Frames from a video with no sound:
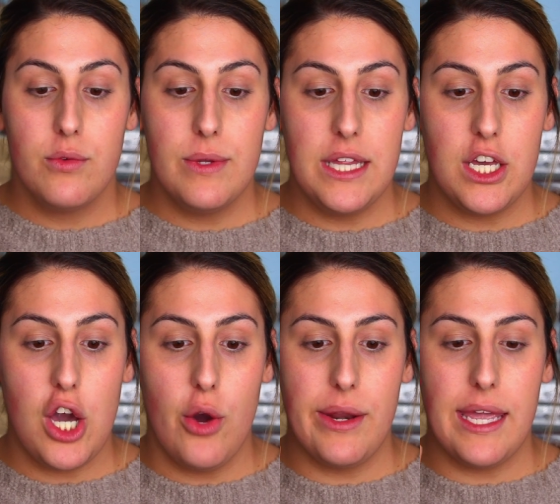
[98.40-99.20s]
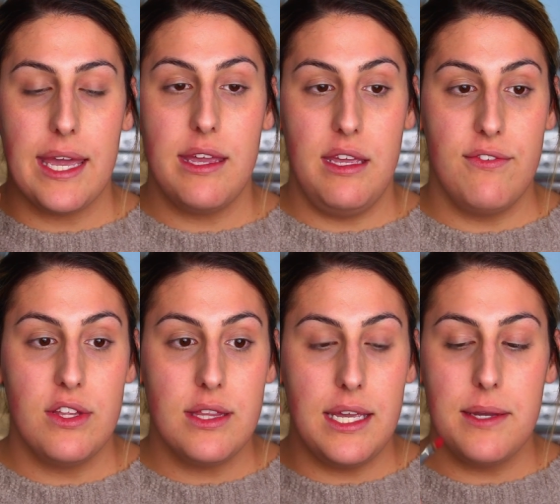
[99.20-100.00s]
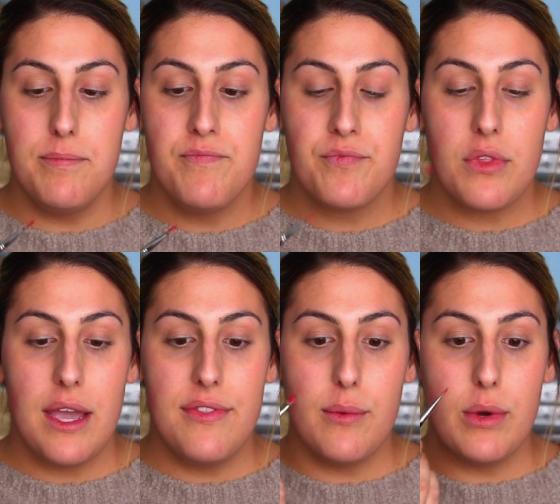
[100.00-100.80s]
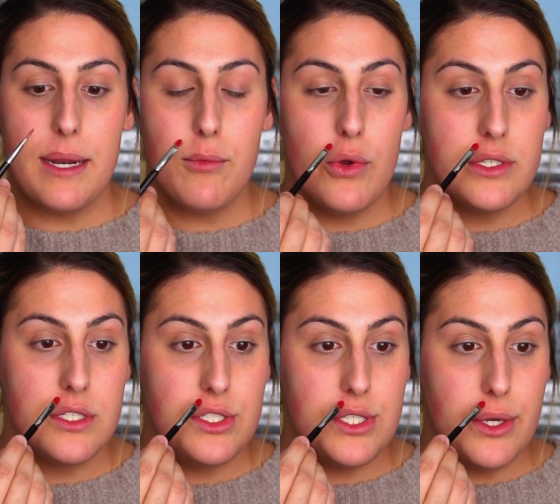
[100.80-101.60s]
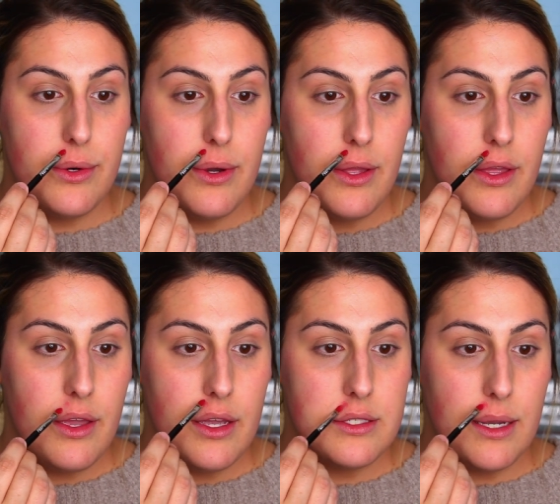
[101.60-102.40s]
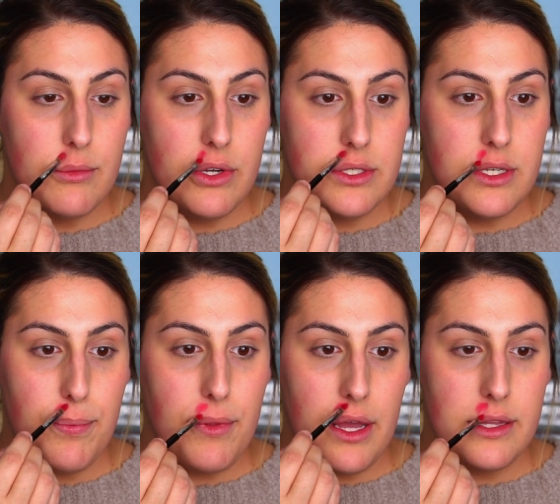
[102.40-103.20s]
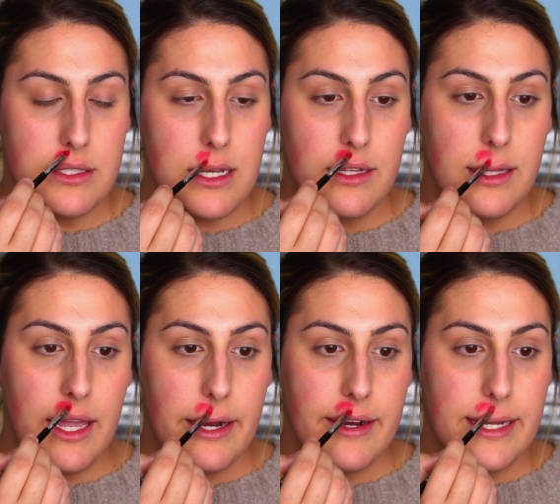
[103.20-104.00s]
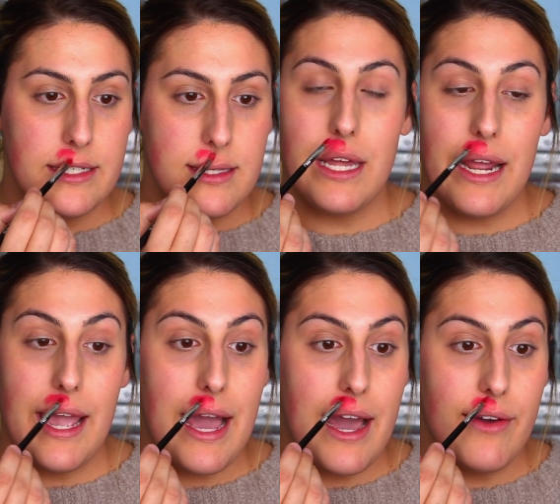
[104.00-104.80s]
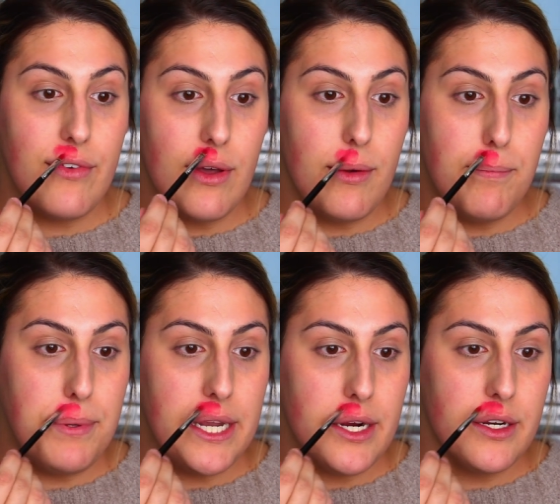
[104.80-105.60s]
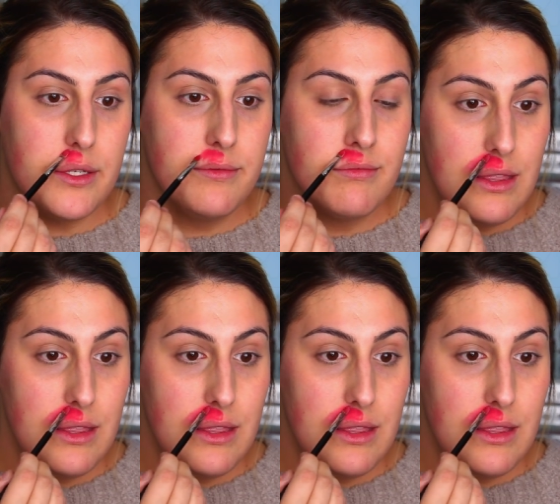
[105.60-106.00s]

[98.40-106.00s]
really coating it evenly. And then what I'm going to do is I'm going to apply this on the areas that I have beard.